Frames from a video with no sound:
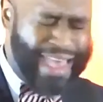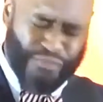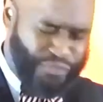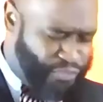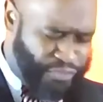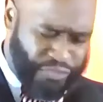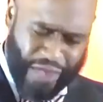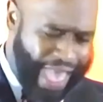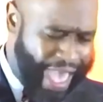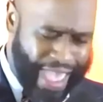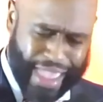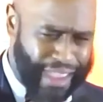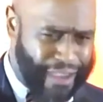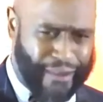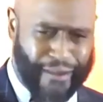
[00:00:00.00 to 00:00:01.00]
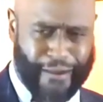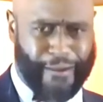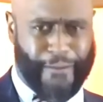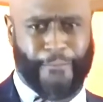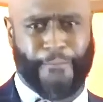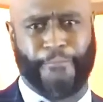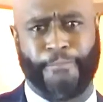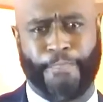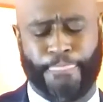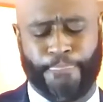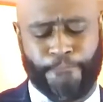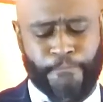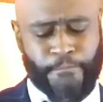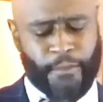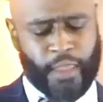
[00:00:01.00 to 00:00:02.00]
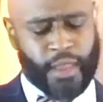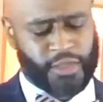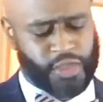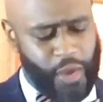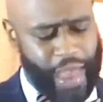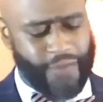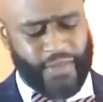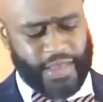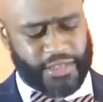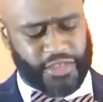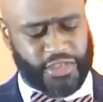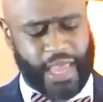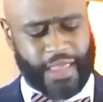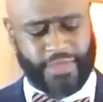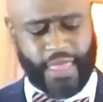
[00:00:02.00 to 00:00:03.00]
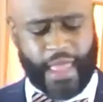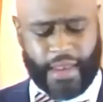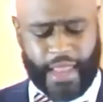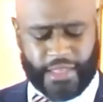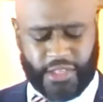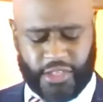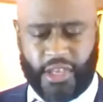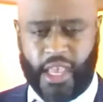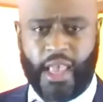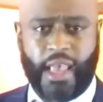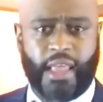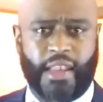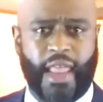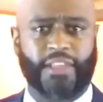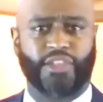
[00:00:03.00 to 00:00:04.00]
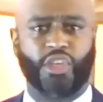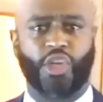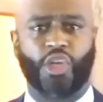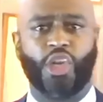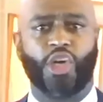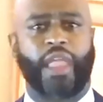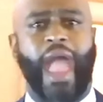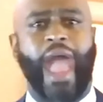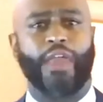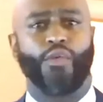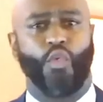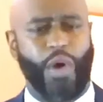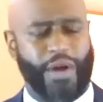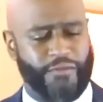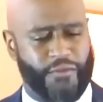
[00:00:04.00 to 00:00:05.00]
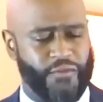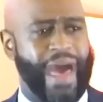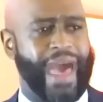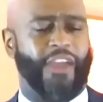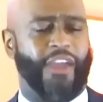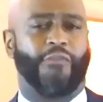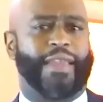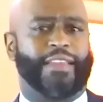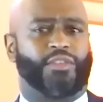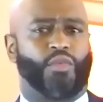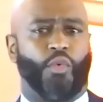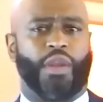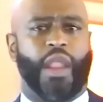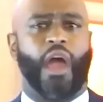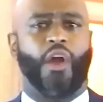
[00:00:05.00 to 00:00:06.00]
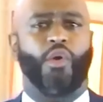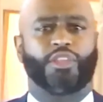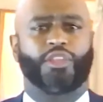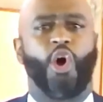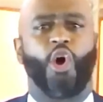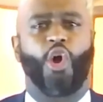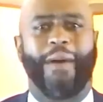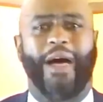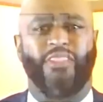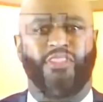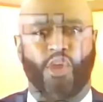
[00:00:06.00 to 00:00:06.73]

my fire. So, having said that, let's let's look at what fire means. And we're not going to